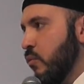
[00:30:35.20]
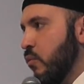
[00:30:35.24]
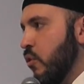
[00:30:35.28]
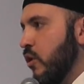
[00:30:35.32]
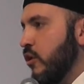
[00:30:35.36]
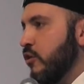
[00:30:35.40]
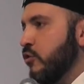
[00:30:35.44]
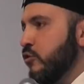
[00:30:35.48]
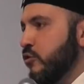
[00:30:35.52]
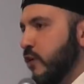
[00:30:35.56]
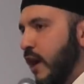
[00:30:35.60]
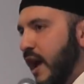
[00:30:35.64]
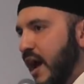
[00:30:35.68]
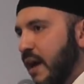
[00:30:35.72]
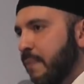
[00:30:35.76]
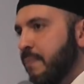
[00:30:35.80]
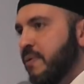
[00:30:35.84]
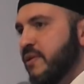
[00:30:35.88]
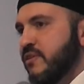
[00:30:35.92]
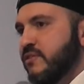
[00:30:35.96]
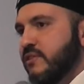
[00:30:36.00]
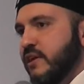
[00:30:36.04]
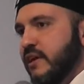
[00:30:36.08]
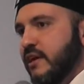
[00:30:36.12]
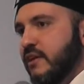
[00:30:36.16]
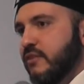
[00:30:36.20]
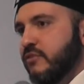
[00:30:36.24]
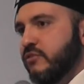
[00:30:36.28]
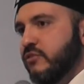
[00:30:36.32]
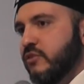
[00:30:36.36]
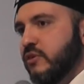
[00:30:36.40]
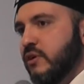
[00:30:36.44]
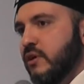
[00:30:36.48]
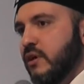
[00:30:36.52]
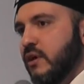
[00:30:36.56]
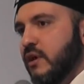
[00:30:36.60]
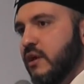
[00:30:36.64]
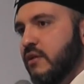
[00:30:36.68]
what happens
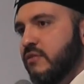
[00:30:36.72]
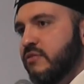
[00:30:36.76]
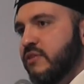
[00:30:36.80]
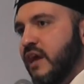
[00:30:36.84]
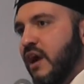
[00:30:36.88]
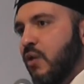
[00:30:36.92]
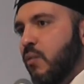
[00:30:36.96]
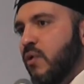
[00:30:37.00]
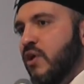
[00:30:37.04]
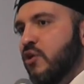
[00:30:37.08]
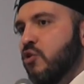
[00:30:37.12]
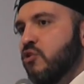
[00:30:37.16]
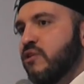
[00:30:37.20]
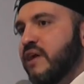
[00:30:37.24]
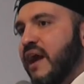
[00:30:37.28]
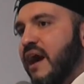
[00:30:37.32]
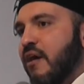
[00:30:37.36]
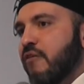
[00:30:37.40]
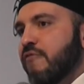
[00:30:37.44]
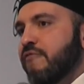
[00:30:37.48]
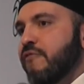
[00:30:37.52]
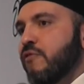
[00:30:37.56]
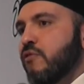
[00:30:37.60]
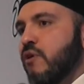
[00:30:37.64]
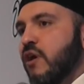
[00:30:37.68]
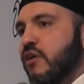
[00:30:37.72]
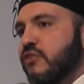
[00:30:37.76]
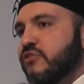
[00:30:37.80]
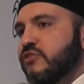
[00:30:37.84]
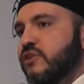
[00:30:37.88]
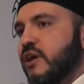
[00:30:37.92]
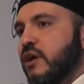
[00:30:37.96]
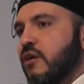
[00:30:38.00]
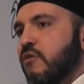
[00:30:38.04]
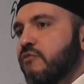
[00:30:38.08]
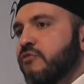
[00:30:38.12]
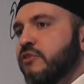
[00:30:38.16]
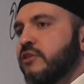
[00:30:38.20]
is that we look out for
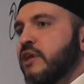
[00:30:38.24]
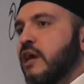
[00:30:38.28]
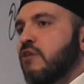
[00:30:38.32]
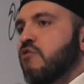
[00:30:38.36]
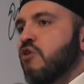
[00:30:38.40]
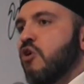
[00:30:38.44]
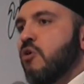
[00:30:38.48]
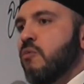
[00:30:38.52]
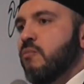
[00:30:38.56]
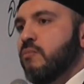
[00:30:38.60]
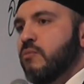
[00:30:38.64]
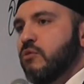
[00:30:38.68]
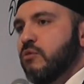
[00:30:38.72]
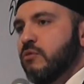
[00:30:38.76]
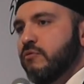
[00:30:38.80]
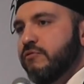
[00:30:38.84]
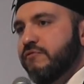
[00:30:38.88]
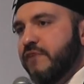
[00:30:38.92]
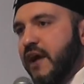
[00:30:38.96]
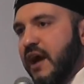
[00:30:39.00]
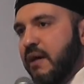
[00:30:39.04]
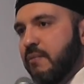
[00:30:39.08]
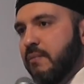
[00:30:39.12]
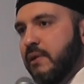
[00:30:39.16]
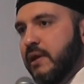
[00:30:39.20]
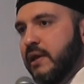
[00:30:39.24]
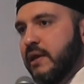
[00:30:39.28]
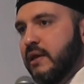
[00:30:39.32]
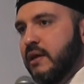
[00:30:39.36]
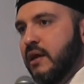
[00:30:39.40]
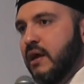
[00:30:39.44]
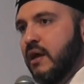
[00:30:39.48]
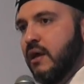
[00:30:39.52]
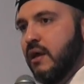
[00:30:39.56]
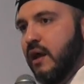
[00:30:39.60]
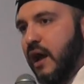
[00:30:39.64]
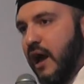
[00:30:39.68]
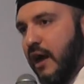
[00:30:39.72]
ourselves and our own
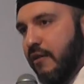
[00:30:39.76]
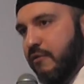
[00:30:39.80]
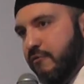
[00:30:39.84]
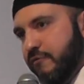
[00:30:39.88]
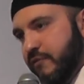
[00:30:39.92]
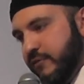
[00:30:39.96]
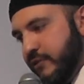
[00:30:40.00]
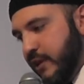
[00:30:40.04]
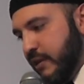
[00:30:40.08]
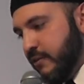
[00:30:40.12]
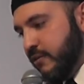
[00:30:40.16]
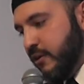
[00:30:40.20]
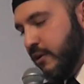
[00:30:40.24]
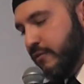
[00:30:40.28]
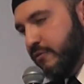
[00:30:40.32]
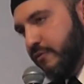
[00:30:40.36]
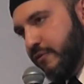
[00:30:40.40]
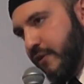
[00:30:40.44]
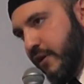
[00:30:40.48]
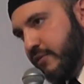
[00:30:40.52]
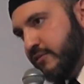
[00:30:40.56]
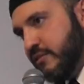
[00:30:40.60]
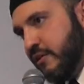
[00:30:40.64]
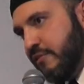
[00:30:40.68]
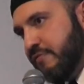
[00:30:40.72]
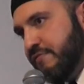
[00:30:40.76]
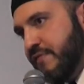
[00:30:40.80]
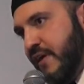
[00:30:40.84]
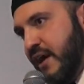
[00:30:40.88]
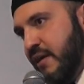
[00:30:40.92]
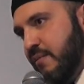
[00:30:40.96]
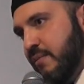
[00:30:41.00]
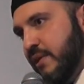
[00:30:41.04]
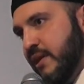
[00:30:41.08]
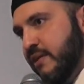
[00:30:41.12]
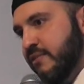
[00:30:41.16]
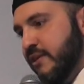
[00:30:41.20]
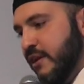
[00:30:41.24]
family, and first our
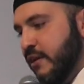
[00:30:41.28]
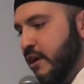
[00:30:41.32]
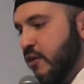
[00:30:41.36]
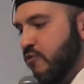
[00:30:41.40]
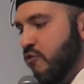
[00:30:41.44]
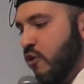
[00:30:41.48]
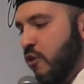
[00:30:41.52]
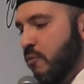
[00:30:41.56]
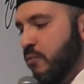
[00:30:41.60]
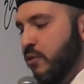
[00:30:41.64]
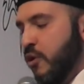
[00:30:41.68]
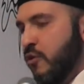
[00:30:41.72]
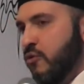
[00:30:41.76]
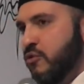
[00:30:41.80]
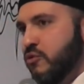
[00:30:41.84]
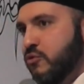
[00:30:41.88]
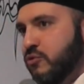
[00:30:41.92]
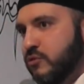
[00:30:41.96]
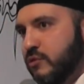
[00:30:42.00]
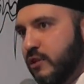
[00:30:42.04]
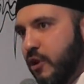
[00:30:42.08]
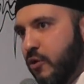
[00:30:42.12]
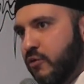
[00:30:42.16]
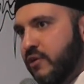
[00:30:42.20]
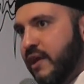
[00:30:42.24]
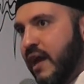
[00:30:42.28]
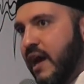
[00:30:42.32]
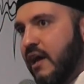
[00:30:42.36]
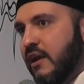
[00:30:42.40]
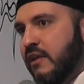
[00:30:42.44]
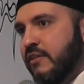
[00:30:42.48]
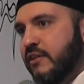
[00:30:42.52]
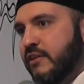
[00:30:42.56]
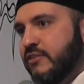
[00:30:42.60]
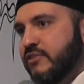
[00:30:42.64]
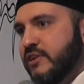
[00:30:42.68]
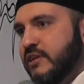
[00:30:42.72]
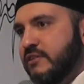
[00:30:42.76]
family, then our own
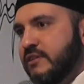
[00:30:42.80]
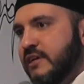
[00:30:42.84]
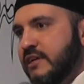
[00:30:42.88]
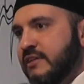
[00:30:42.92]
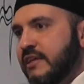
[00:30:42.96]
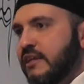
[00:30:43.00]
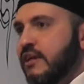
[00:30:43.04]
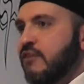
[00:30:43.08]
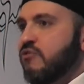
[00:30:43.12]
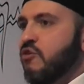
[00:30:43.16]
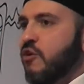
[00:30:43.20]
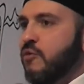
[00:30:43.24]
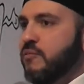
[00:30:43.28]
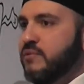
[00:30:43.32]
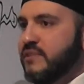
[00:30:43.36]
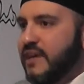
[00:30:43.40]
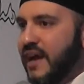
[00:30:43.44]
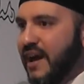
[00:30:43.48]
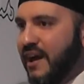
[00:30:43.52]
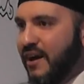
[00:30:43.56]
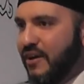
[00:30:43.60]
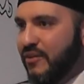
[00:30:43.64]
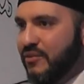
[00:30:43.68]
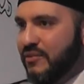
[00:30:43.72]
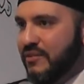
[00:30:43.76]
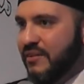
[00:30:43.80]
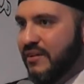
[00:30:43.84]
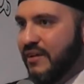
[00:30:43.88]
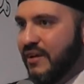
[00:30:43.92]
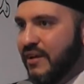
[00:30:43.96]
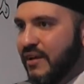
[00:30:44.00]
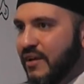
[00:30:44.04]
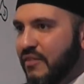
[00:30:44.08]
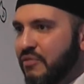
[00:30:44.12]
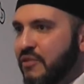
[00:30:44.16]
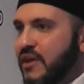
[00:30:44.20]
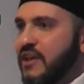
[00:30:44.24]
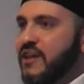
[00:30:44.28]
locale in the city, then our own town,
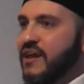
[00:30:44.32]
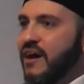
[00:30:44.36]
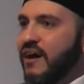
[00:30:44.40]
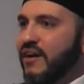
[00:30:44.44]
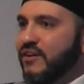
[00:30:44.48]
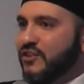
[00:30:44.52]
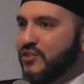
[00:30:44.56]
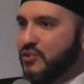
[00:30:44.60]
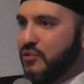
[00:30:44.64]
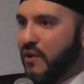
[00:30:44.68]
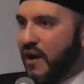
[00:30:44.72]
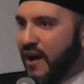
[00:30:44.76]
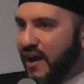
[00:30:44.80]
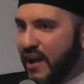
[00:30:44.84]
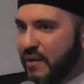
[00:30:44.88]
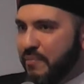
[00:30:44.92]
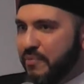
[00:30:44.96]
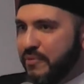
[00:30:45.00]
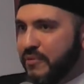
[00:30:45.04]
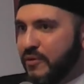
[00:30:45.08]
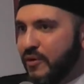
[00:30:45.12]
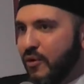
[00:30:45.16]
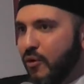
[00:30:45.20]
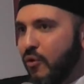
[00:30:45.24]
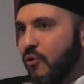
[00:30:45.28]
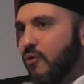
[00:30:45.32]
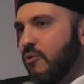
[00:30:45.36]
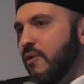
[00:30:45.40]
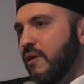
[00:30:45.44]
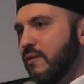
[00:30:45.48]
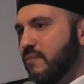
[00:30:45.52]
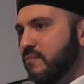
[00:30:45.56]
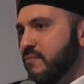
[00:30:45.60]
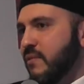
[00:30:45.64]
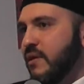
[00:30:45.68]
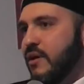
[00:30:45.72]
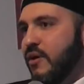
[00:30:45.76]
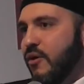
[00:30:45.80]
then our tribe
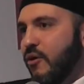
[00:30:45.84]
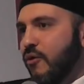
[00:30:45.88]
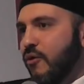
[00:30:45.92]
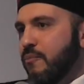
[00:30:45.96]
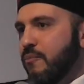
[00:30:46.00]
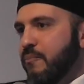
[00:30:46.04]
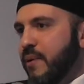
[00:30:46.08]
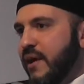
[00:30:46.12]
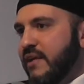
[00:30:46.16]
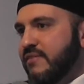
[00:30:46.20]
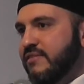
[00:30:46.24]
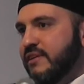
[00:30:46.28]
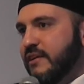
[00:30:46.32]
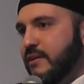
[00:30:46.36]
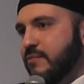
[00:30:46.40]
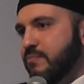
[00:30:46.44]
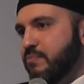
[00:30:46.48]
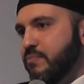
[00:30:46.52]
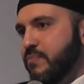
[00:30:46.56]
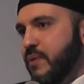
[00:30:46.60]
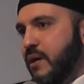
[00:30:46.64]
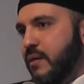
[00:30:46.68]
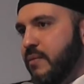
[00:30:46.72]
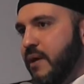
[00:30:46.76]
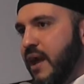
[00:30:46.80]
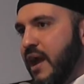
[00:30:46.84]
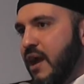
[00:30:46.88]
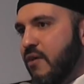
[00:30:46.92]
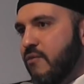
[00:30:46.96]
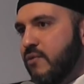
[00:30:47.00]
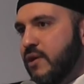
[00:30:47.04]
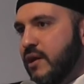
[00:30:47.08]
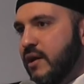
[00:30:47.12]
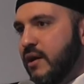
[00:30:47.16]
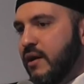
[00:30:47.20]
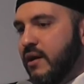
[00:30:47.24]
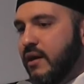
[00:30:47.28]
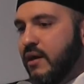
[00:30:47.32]
or basic
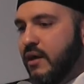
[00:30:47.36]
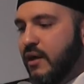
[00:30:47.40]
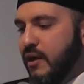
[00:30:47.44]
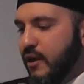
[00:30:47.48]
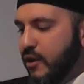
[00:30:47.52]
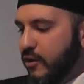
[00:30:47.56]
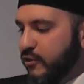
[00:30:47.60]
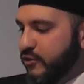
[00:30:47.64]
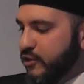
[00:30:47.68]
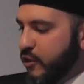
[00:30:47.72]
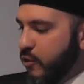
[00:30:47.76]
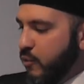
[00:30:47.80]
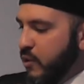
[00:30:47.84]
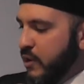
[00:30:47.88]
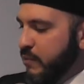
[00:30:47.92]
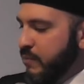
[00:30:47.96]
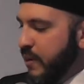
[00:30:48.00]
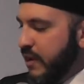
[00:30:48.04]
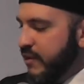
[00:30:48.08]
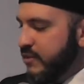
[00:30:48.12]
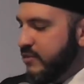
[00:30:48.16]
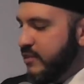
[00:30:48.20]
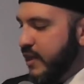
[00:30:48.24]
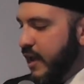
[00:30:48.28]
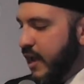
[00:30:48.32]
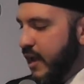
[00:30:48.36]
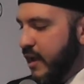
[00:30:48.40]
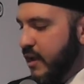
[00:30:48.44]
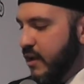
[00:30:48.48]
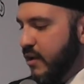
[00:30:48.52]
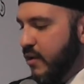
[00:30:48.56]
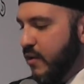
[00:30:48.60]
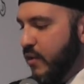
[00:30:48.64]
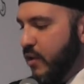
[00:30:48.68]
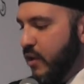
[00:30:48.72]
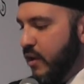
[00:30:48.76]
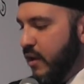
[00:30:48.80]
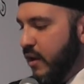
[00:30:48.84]
area. So we might
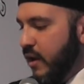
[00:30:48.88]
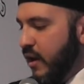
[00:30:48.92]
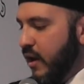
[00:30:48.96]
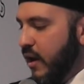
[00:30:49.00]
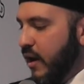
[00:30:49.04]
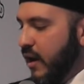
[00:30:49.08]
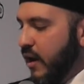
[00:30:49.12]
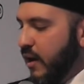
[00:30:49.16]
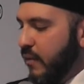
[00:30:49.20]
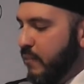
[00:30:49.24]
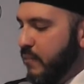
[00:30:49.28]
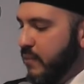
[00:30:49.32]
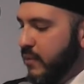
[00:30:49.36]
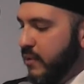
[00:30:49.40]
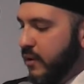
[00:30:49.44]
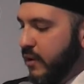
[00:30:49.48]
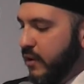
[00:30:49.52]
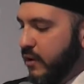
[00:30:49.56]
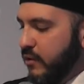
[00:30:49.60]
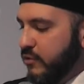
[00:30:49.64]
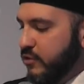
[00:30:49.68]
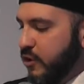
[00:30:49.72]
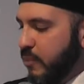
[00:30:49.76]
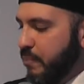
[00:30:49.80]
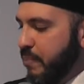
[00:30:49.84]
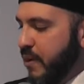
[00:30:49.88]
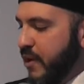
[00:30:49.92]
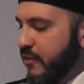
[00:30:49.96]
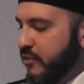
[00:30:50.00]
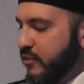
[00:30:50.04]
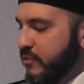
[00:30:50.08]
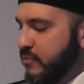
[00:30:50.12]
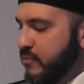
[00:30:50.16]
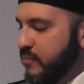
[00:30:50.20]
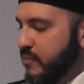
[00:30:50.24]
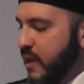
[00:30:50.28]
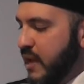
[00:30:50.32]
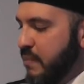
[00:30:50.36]
say, so a
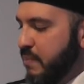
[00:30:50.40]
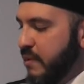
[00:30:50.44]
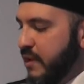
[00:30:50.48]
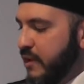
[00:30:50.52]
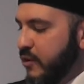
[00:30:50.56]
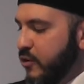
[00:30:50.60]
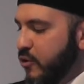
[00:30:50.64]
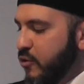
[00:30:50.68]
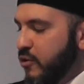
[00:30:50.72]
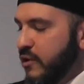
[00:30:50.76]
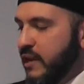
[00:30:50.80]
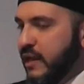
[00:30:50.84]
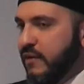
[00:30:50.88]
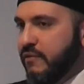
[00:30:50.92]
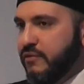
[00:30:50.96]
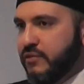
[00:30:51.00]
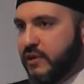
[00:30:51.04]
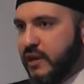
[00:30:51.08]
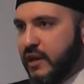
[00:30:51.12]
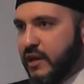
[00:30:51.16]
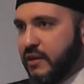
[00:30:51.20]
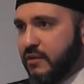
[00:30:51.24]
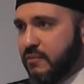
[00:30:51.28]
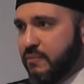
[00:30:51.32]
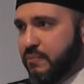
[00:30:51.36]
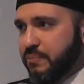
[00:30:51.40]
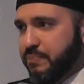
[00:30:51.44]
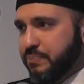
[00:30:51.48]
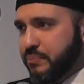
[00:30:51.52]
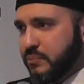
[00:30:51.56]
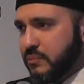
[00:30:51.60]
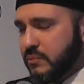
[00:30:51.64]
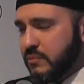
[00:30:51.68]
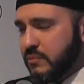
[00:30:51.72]
person maybe who lives in